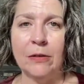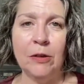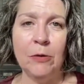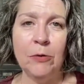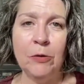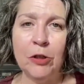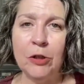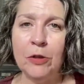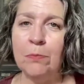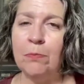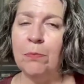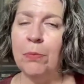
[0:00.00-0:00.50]
You
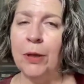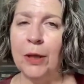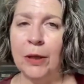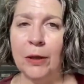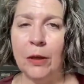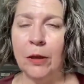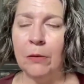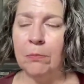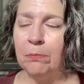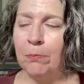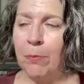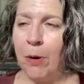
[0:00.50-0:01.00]
just
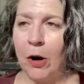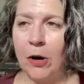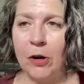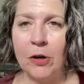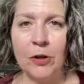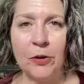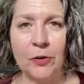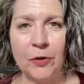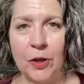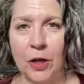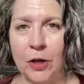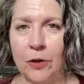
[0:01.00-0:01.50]

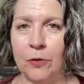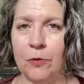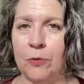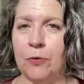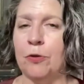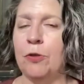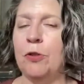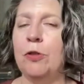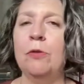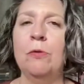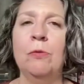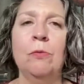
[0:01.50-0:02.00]
park
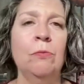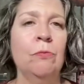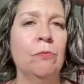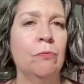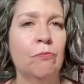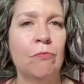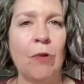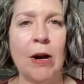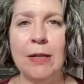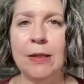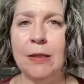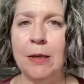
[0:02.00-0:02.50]
those. You
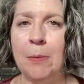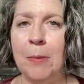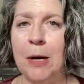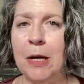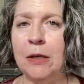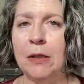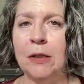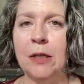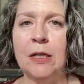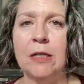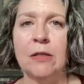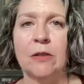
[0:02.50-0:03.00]
write them on
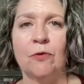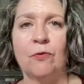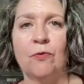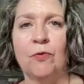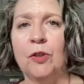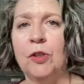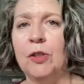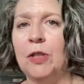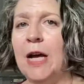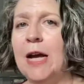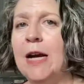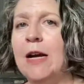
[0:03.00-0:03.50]
a list
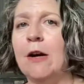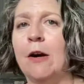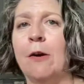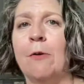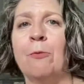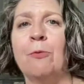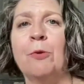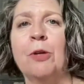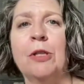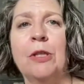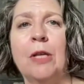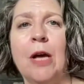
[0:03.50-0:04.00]
for
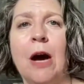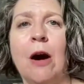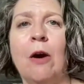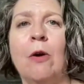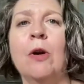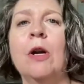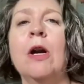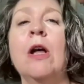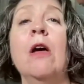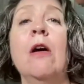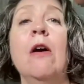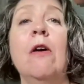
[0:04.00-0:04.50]
later
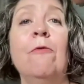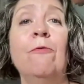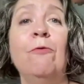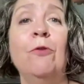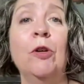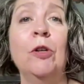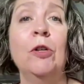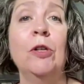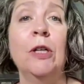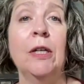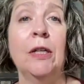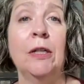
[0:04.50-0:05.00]
without
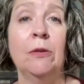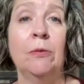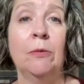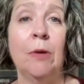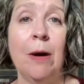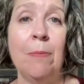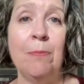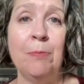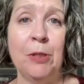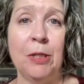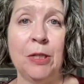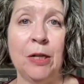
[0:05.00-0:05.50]
full
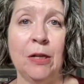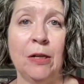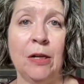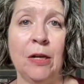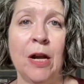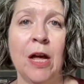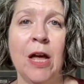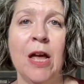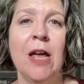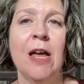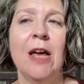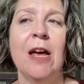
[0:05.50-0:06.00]

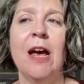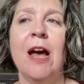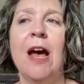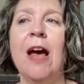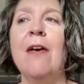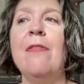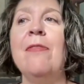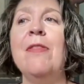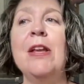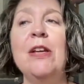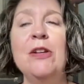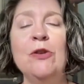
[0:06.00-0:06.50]
interruption.
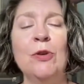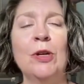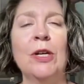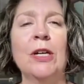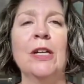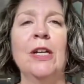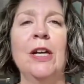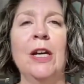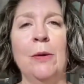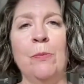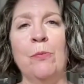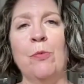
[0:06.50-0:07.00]
And then you
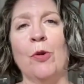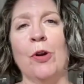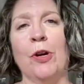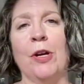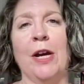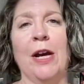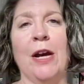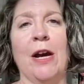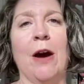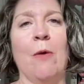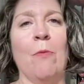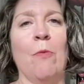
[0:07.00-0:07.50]
can keep
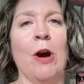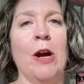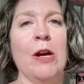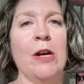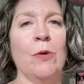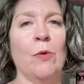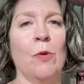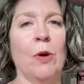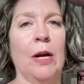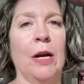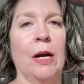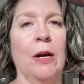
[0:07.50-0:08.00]
working on what
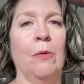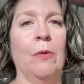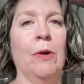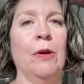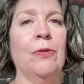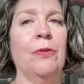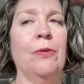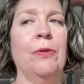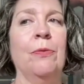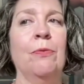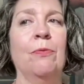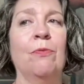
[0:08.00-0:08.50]
you're working
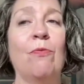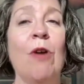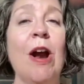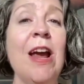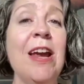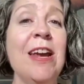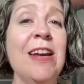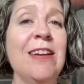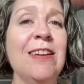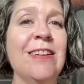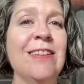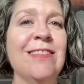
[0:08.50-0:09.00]
with,
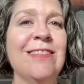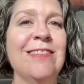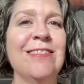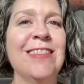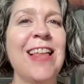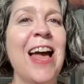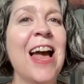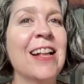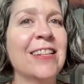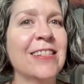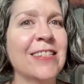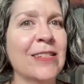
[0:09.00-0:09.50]
right?
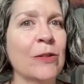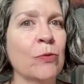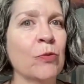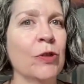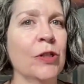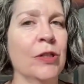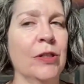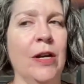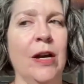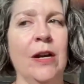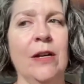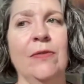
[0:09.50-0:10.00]
That's
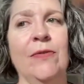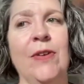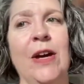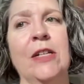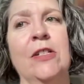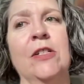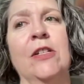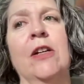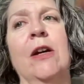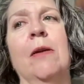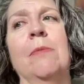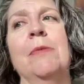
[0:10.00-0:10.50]
where
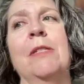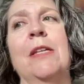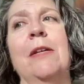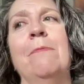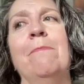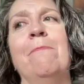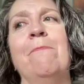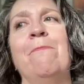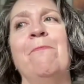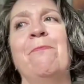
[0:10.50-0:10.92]
satisfaction comes in.